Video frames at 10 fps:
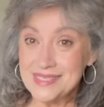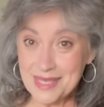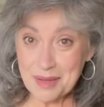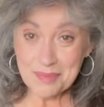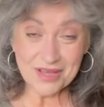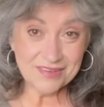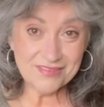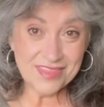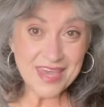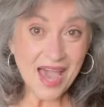some
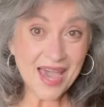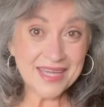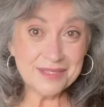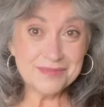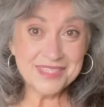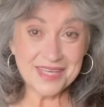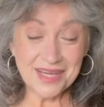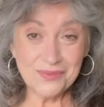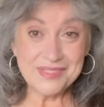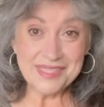of the items that
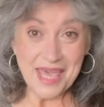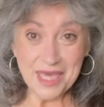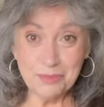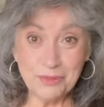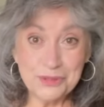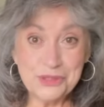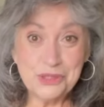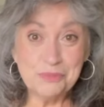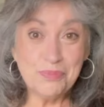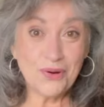I was able to
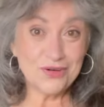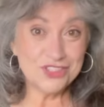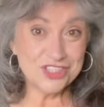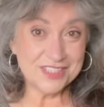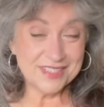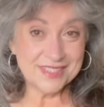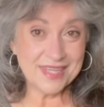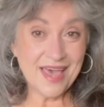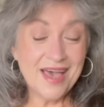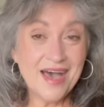purchase
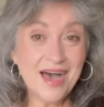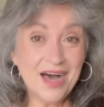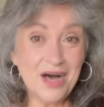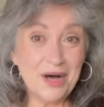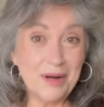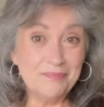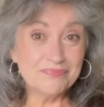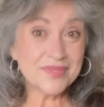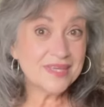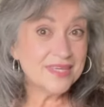um,
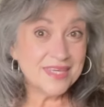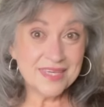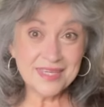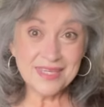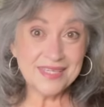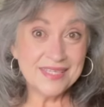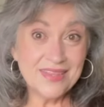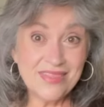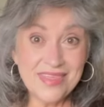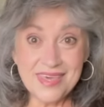
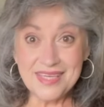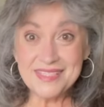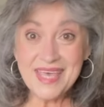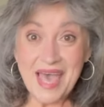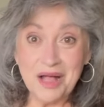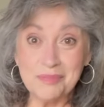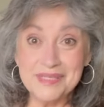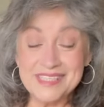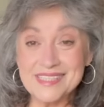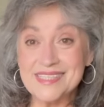in the
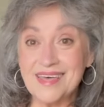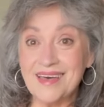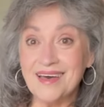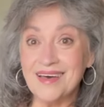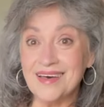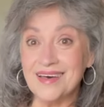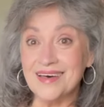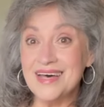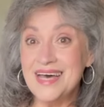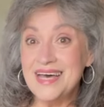Talbots uh,
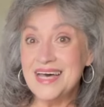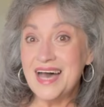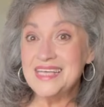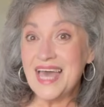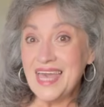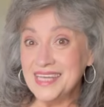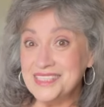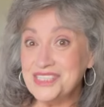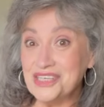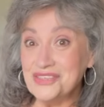
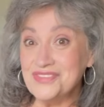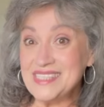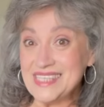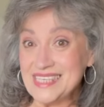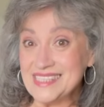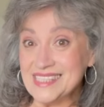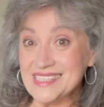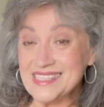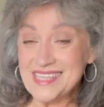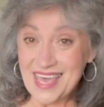end of season
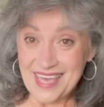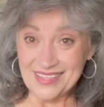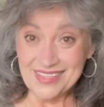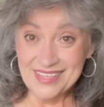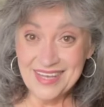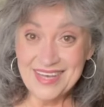sale